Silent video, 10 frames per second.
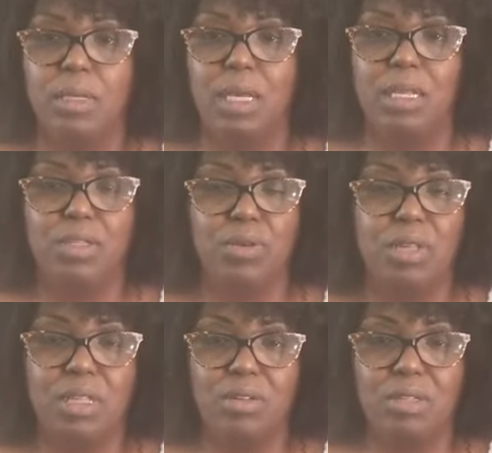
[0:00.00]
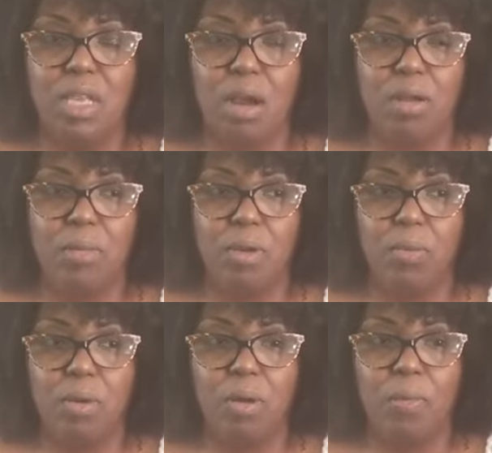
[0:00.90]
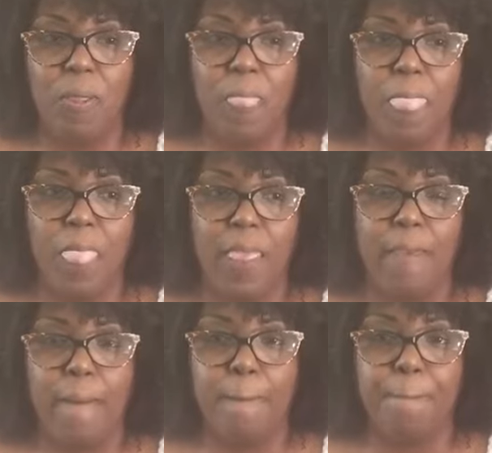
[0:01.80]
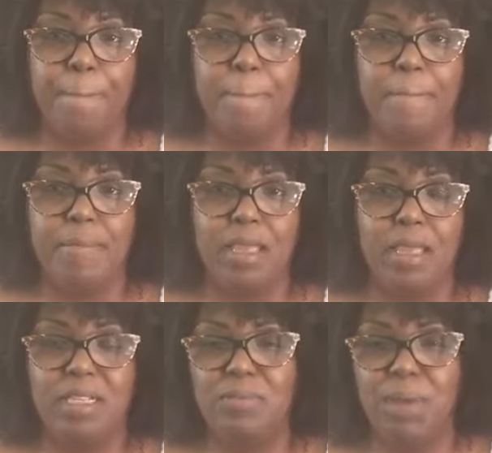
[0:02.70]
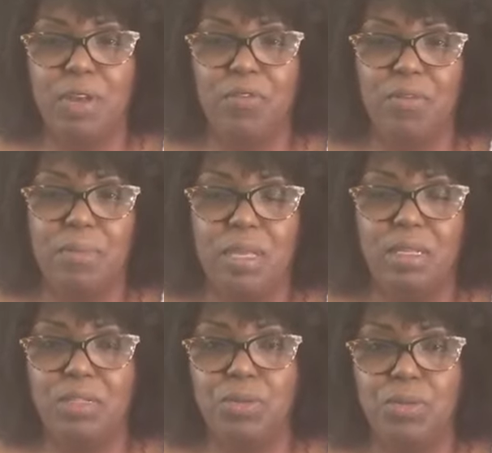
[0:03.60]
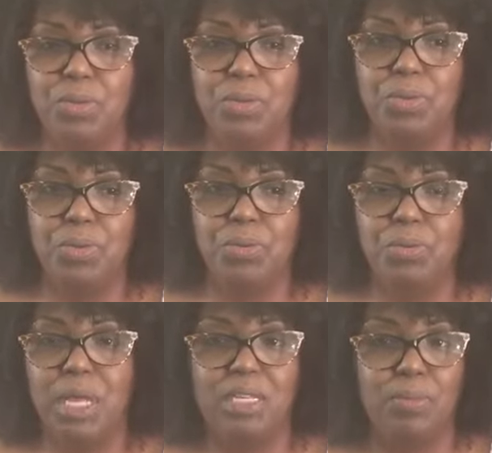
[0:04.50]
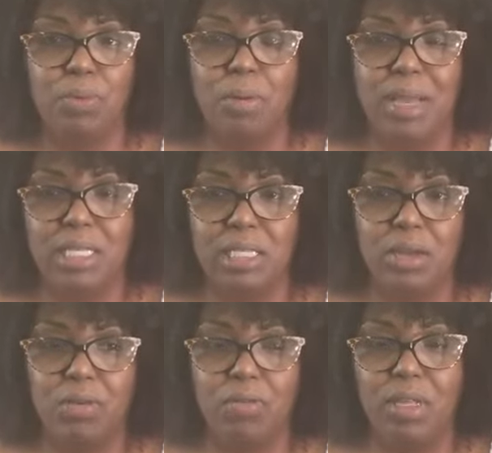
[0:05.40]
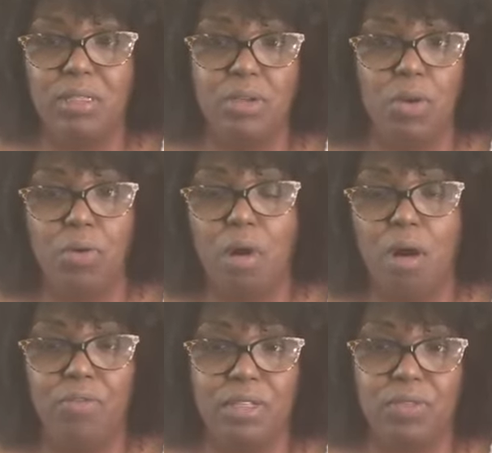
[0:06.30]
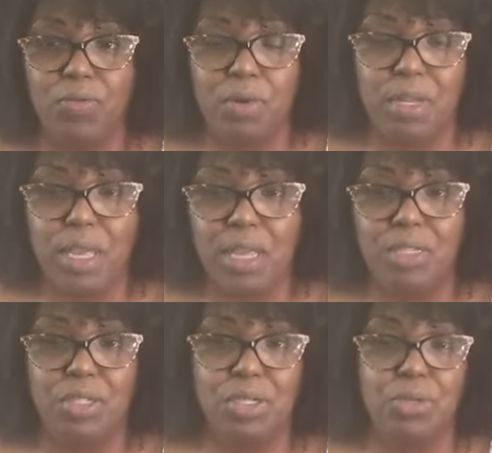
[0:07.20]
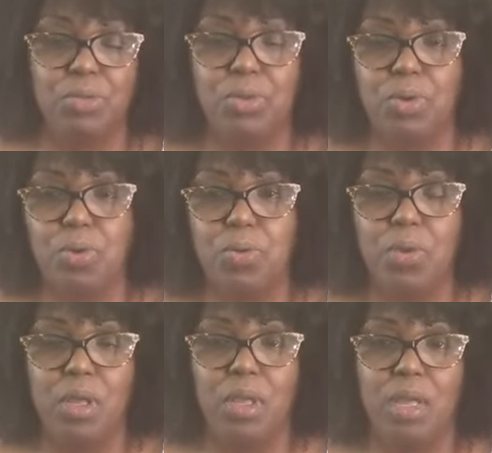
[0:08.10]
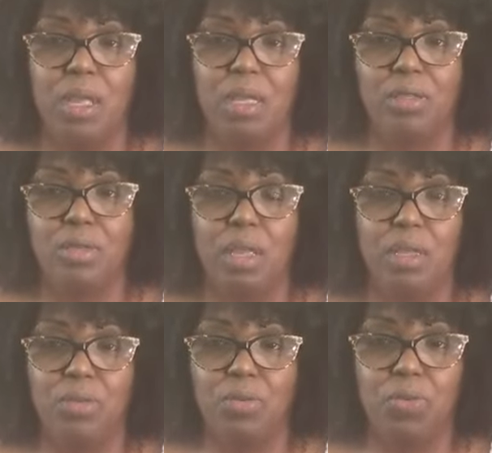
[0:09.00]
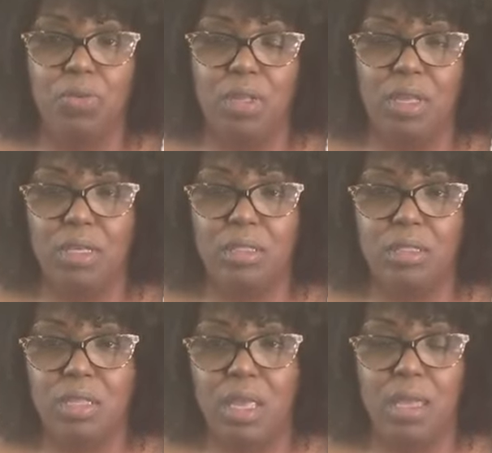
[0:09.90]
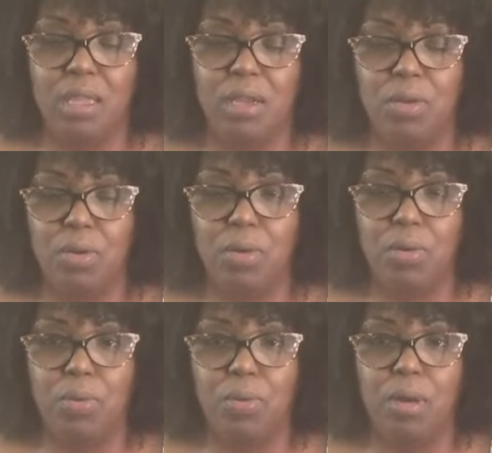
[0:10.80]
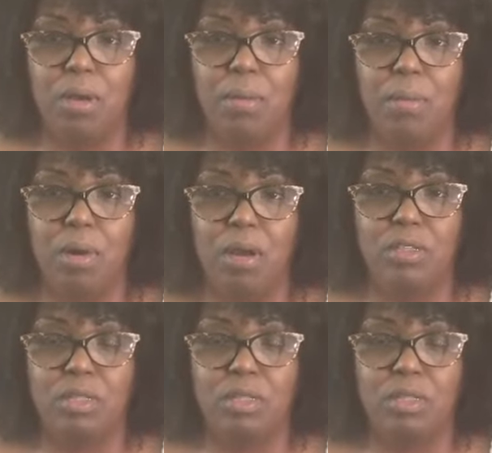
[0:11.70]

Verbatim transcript: And so then there's the argument, well, um, it's better for me to explore myself than to go off into fornication, or to go and, and do things that, you know, um, are,